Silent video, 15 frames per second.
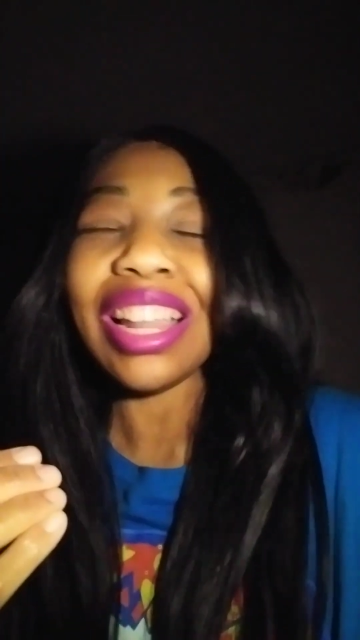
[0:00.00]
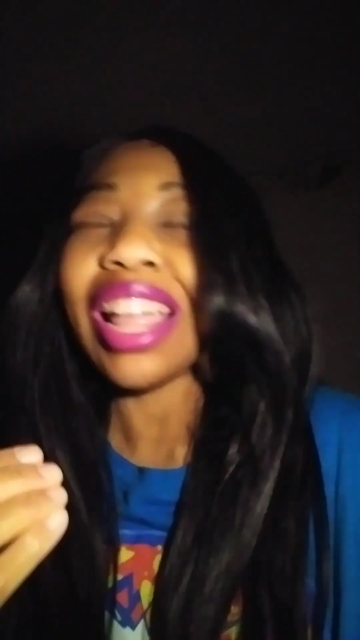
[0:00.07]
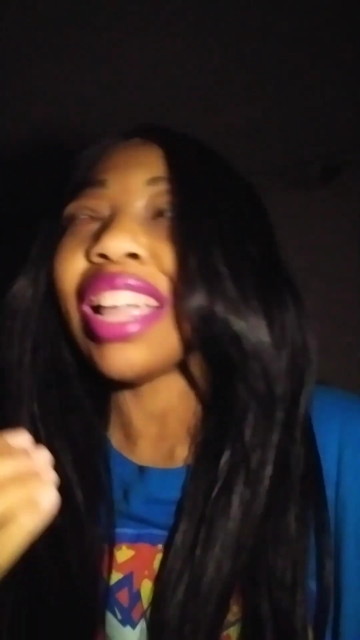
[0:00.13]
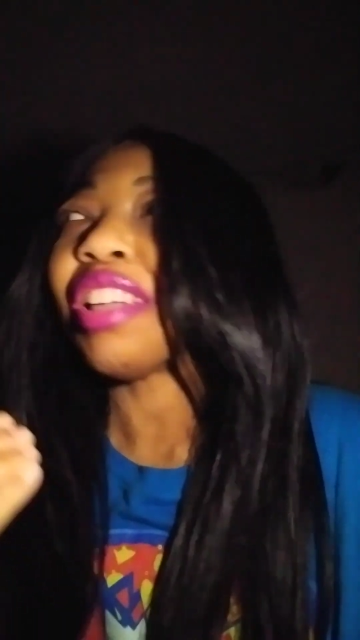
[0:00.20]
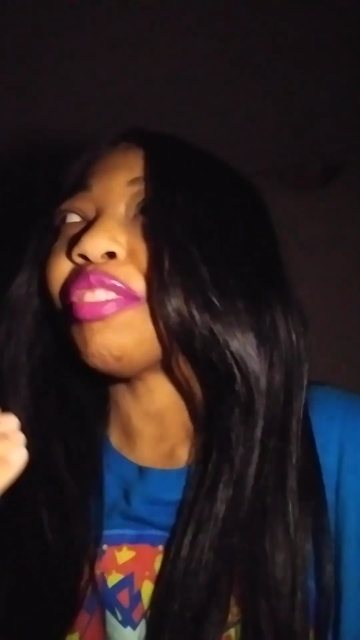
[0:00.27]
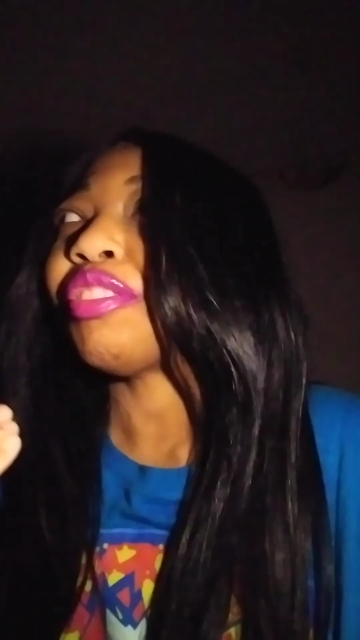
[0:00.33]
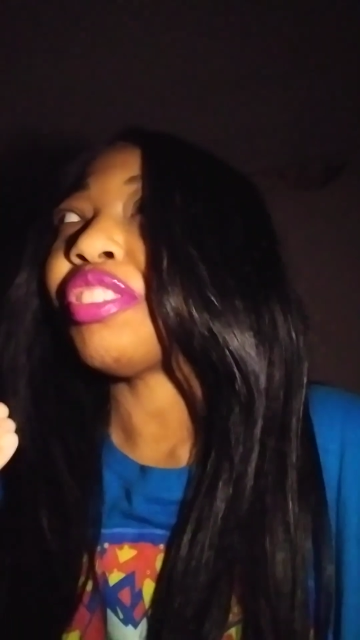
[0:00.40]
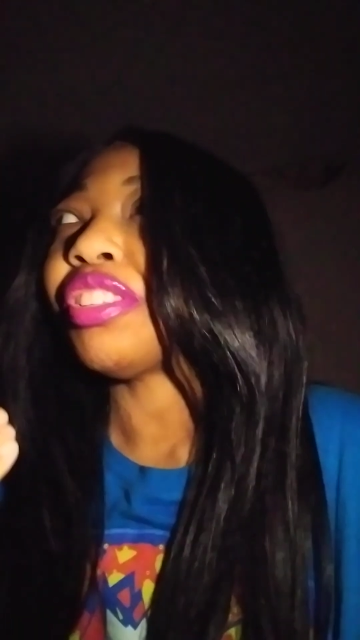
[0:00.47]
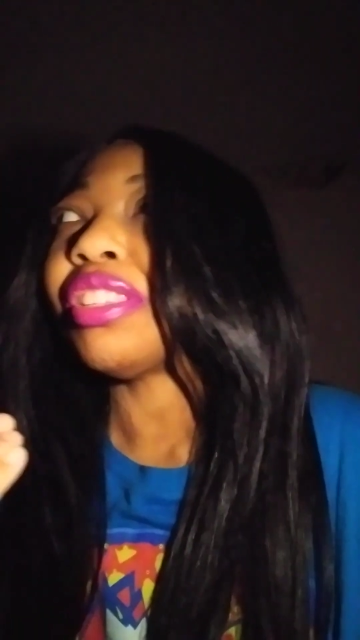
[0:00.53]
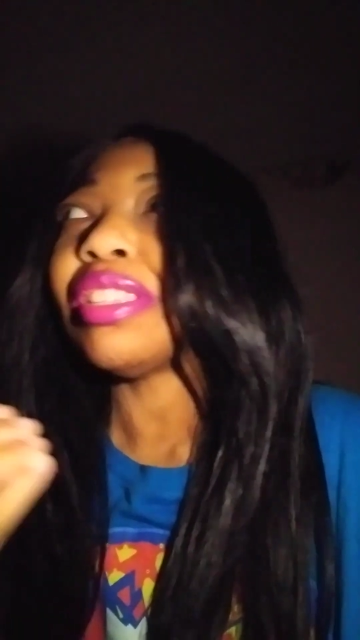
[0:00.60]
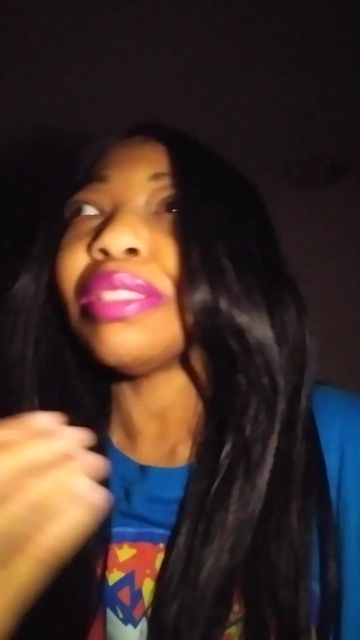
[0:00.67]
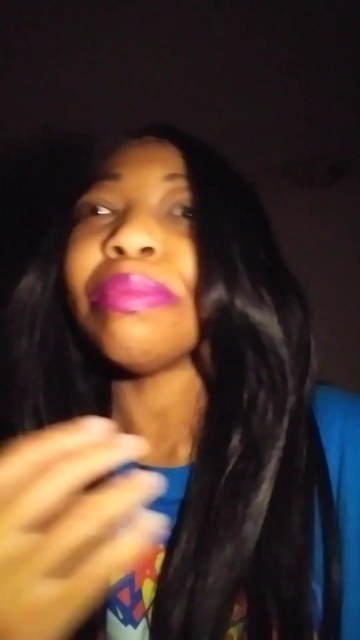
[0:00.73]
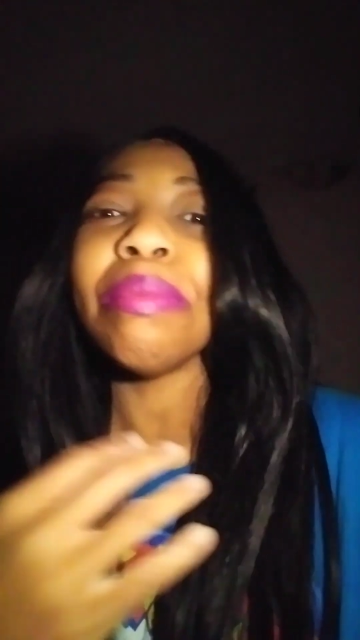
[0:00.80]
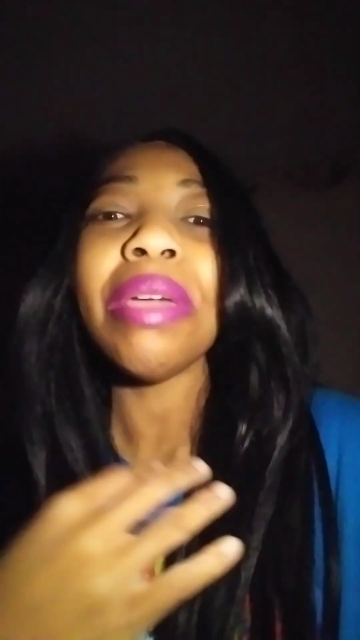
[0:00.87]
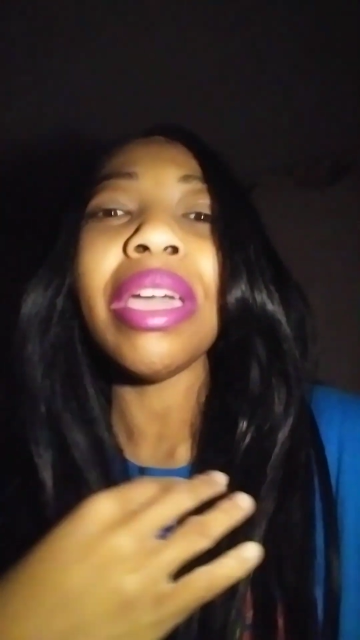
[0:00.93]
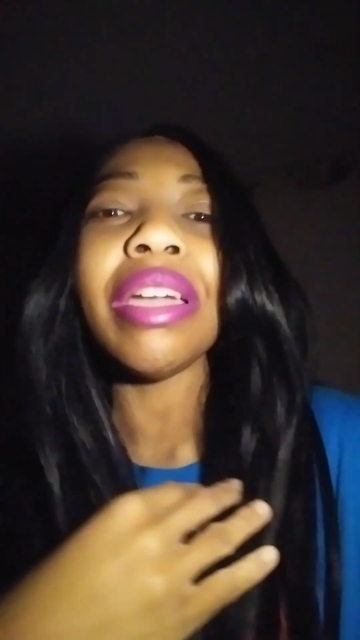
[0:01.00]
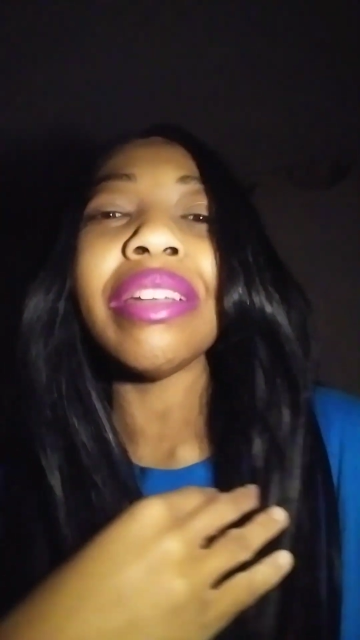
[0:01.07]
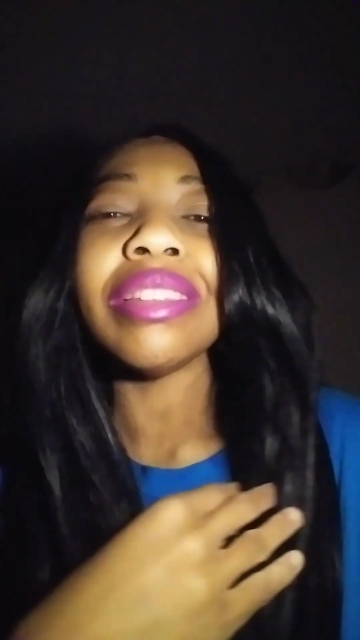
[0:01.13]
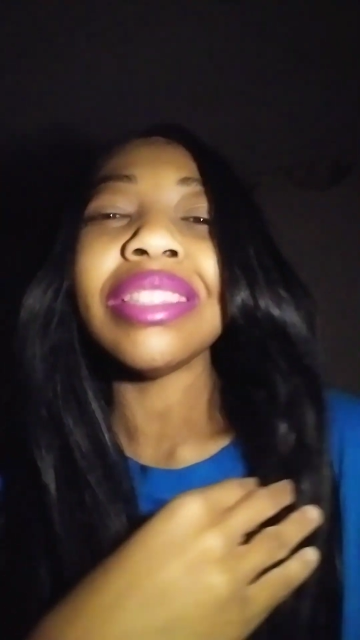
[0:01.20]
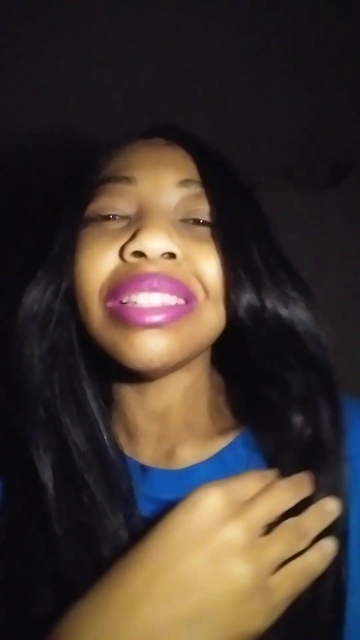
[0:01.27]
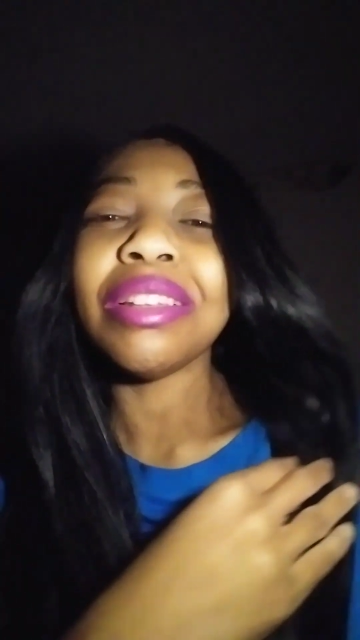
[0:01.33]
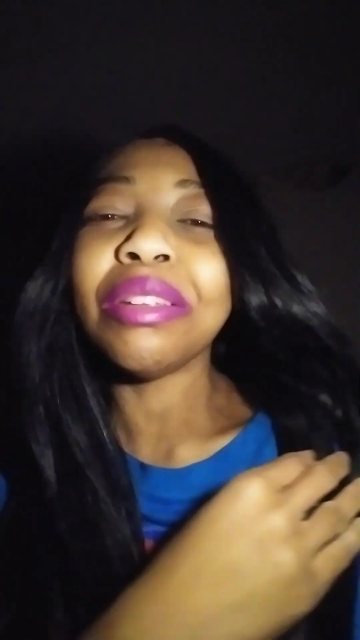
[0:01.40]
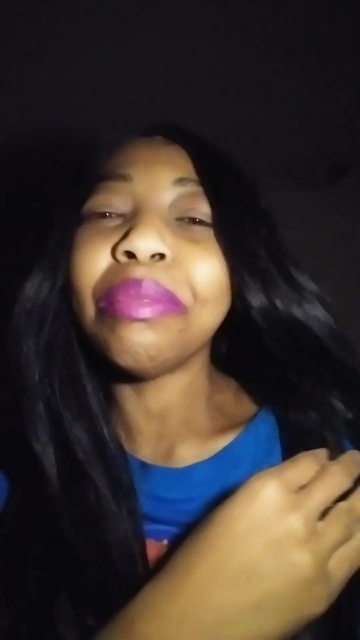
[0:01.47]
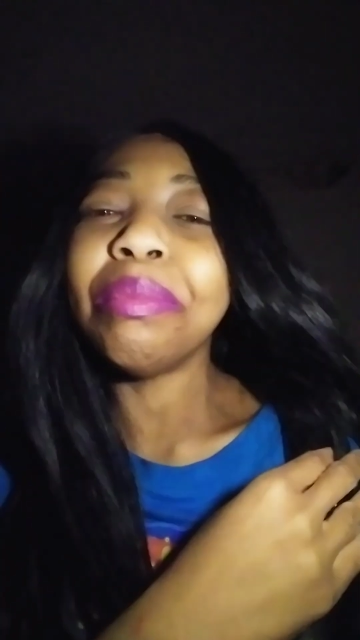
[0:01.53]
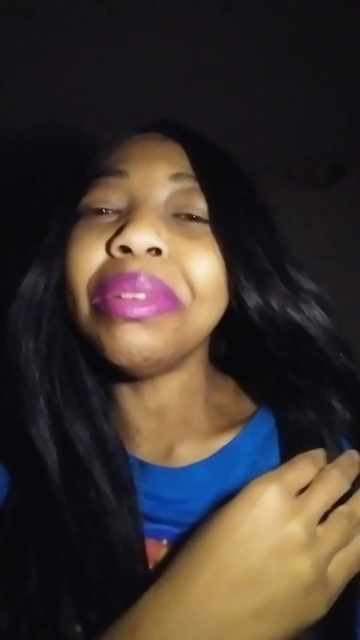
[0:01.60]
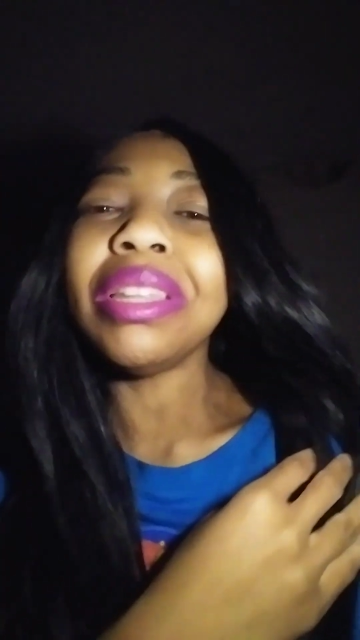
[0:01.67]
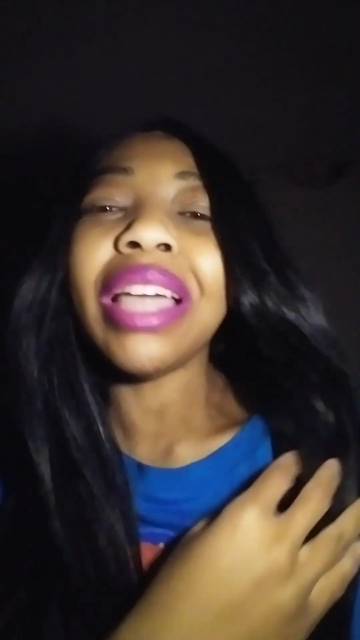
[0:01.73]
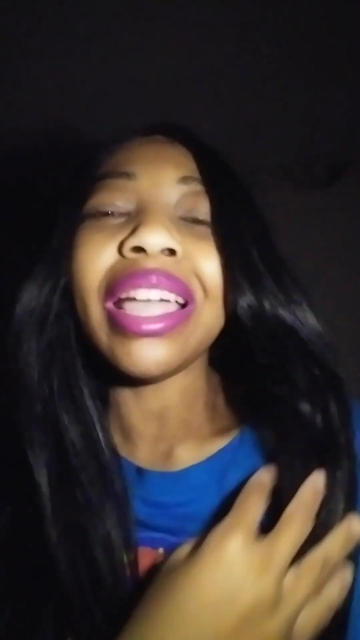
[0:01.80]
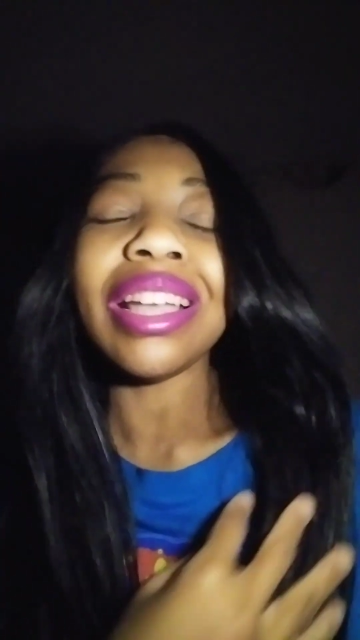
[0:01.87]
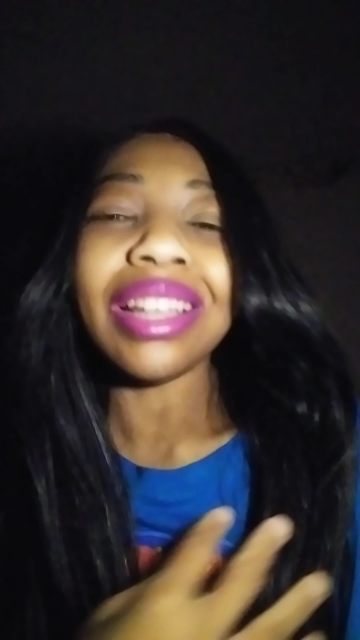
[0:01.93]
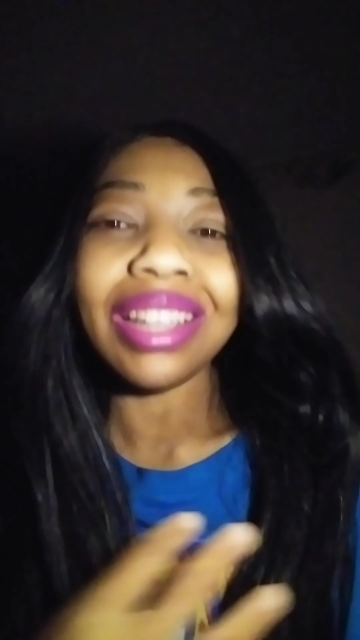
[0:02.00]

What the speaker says: Like if she's married, it's gonna be like